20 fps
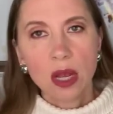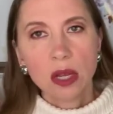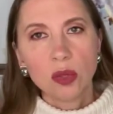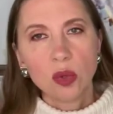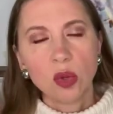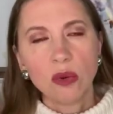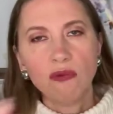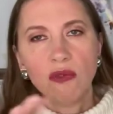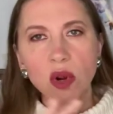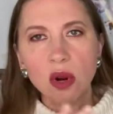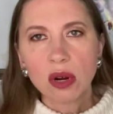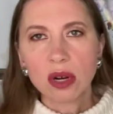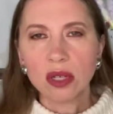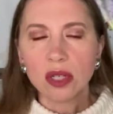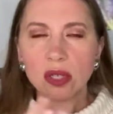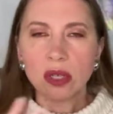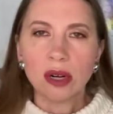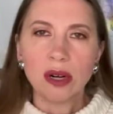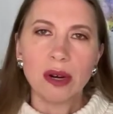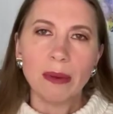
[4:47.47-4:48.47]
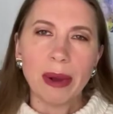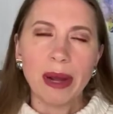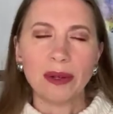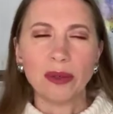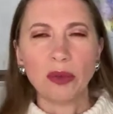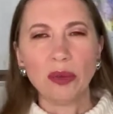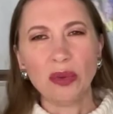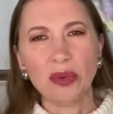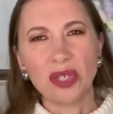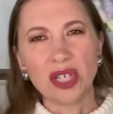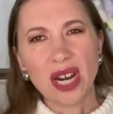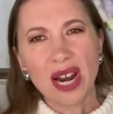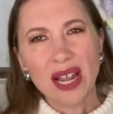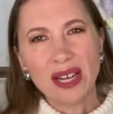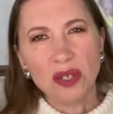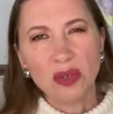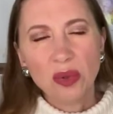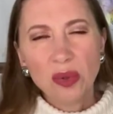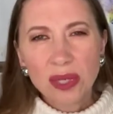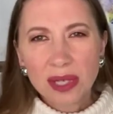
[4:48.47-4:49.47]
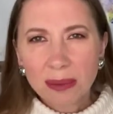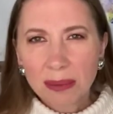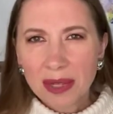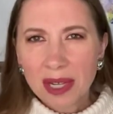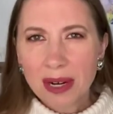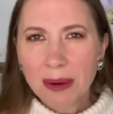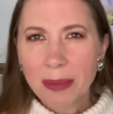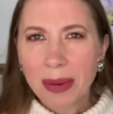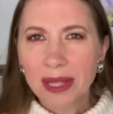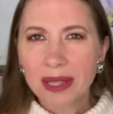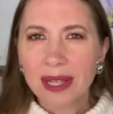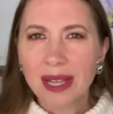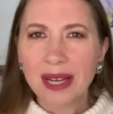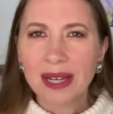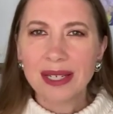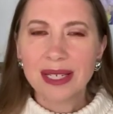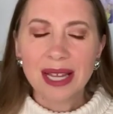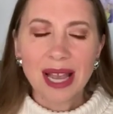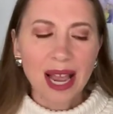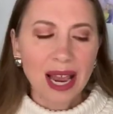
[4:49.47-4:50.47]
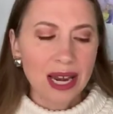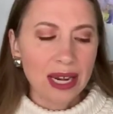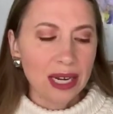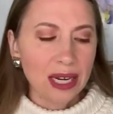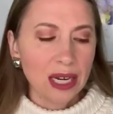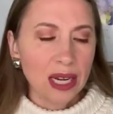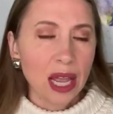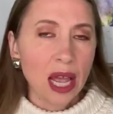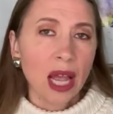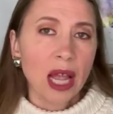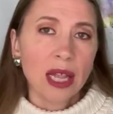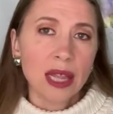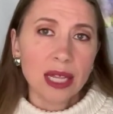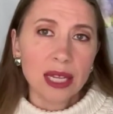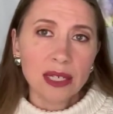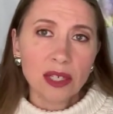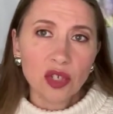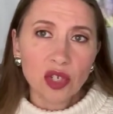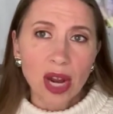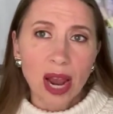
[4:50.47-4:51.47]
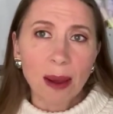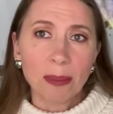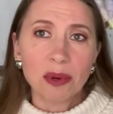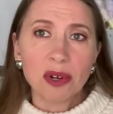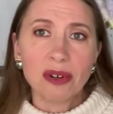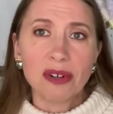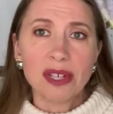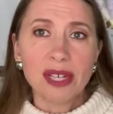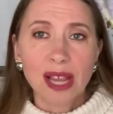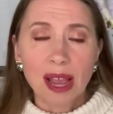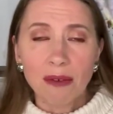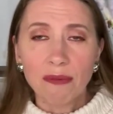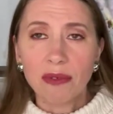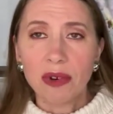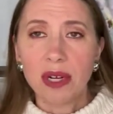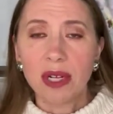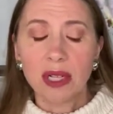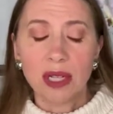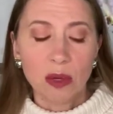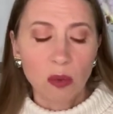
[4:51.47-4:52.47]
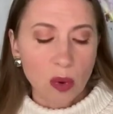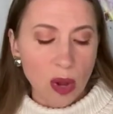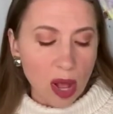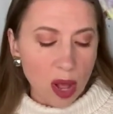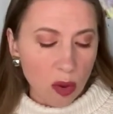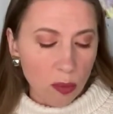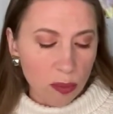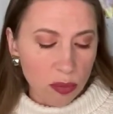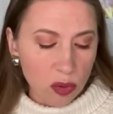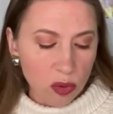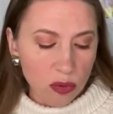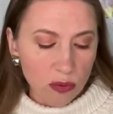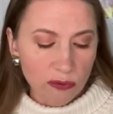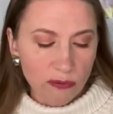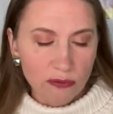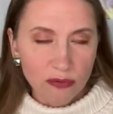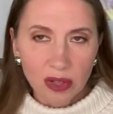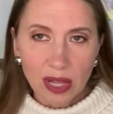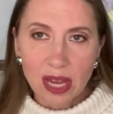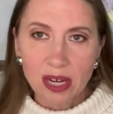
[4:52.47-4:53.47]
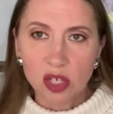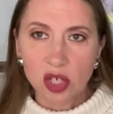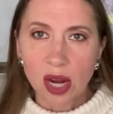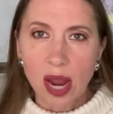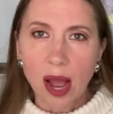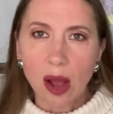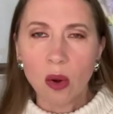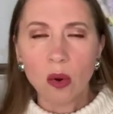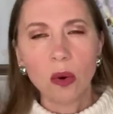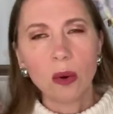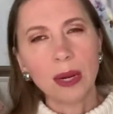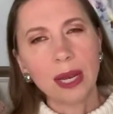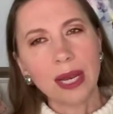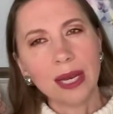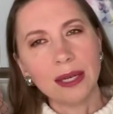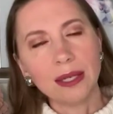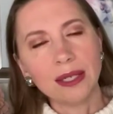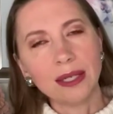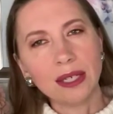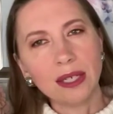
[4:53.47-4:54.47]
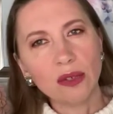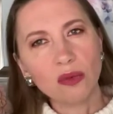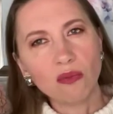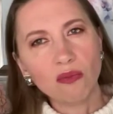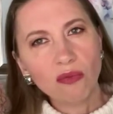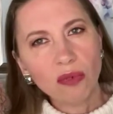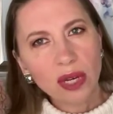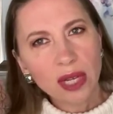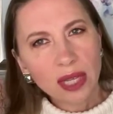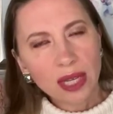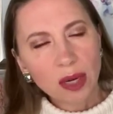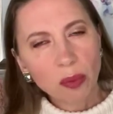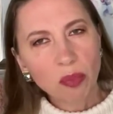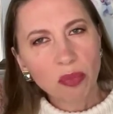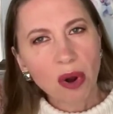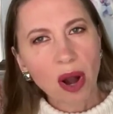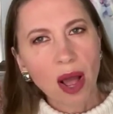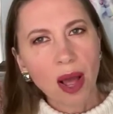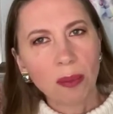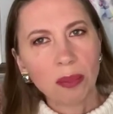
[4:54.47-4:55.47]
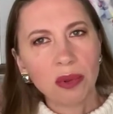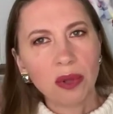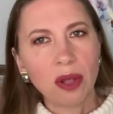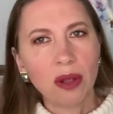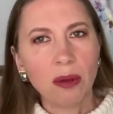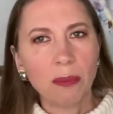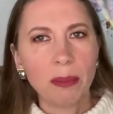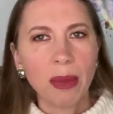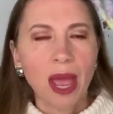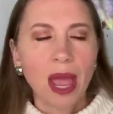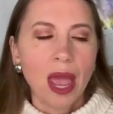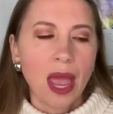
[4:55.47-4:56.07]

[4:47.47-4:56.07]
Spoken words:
So if you're concerned about, should I do something about the anxiety? This chapter definitely will help you flesh out, okay, is this really a problem?